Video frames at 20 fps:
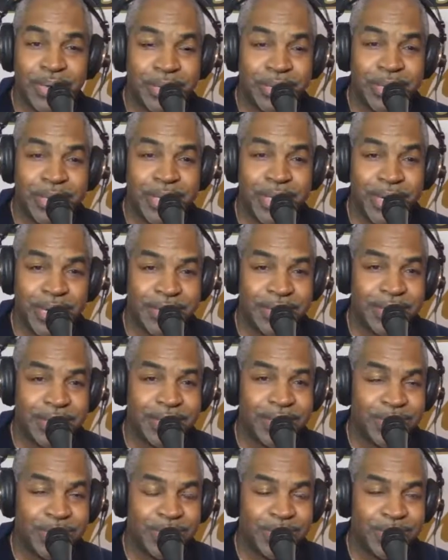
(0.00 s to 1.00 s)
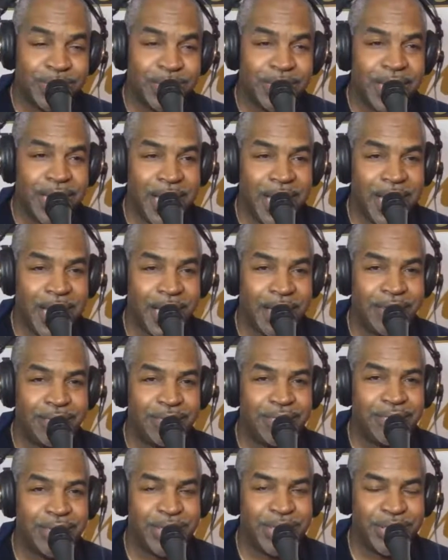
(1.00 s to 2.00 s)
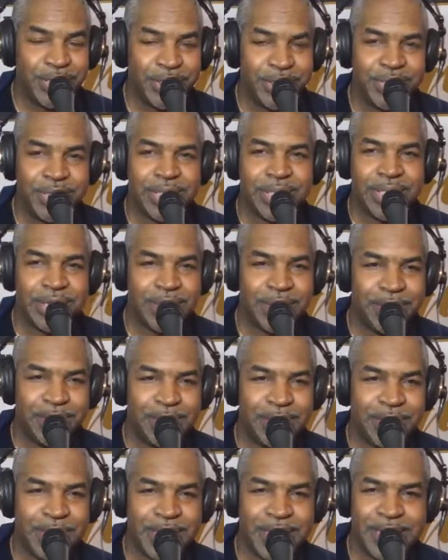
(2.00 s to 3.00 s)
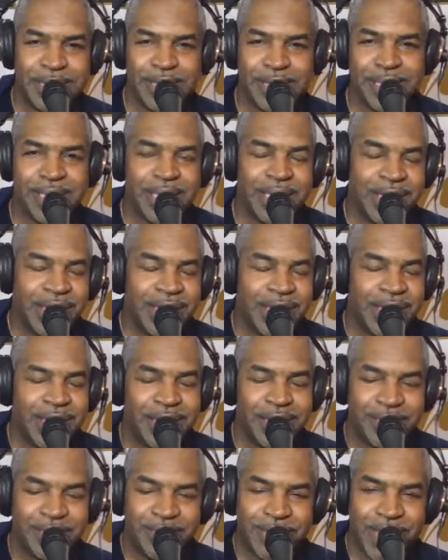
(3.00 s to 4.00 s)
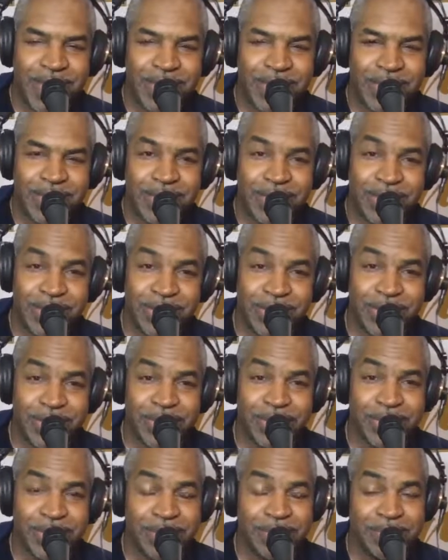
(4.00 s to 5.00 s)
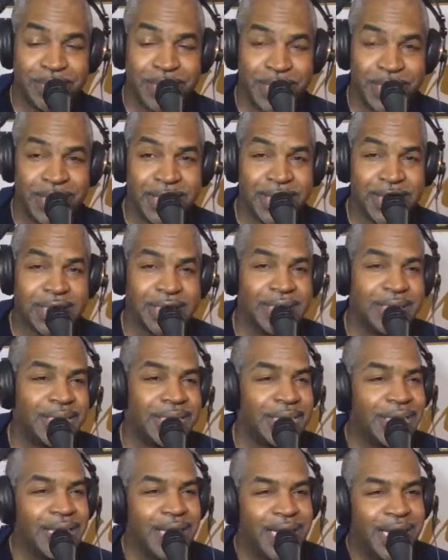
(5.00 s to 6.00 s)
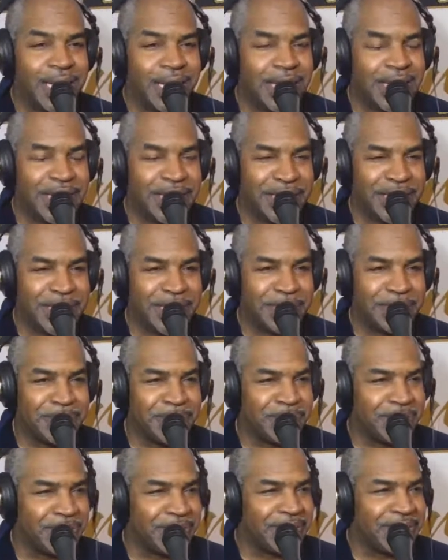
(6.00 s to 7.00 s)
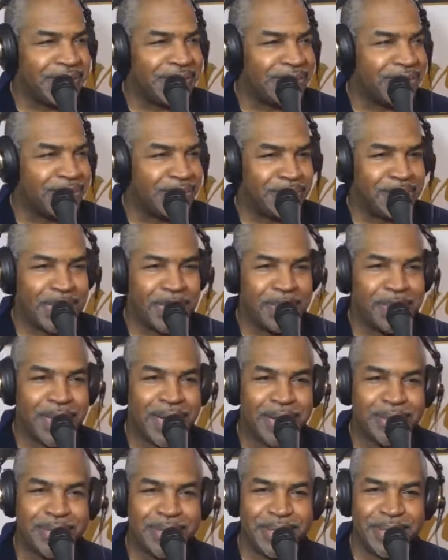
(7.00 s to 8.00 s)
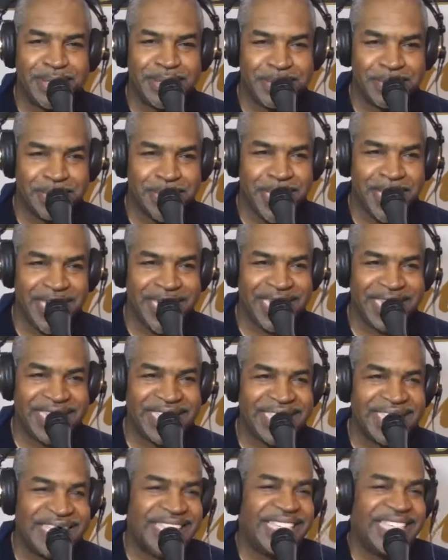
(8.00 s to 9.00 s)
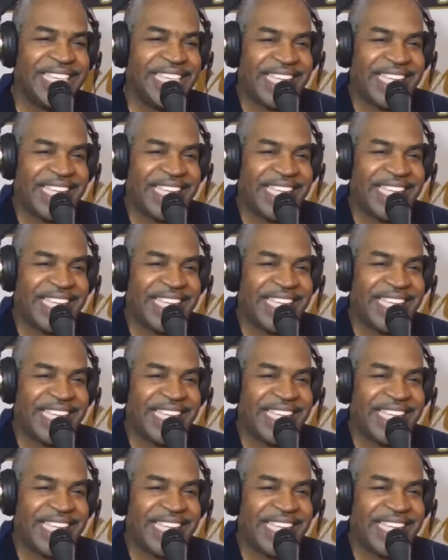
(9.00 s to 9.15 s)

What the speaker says: We also have reduced the price of our T-shirts and mugs, sort of by popular demand.